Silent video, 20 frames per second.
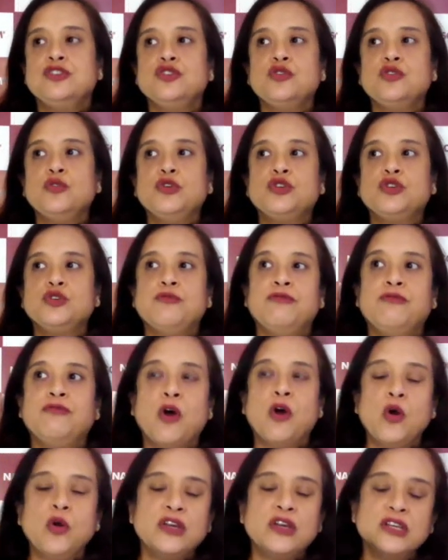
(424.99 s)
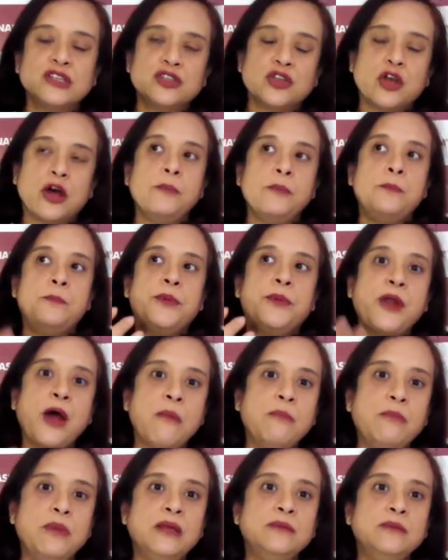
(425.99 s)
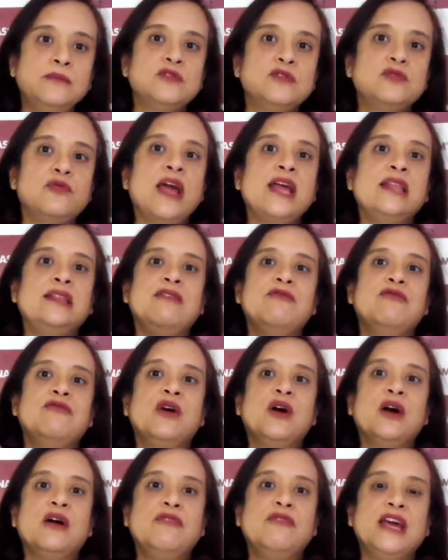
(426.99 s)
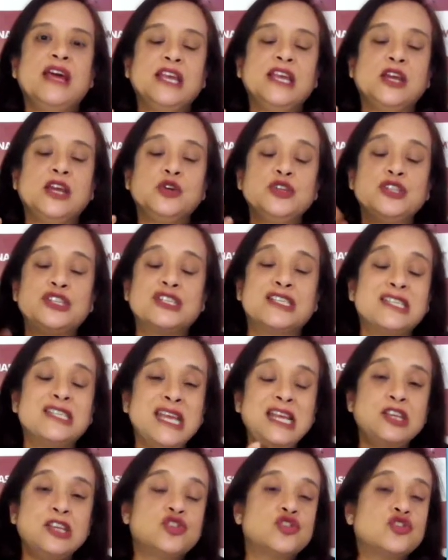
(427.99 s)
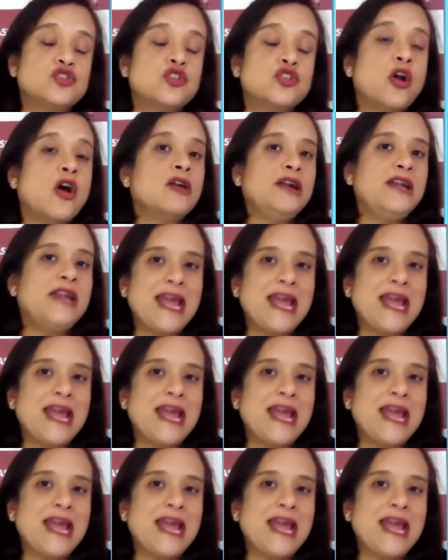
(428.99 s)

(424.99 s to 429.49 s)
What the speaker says: to focus on problems where they could see strong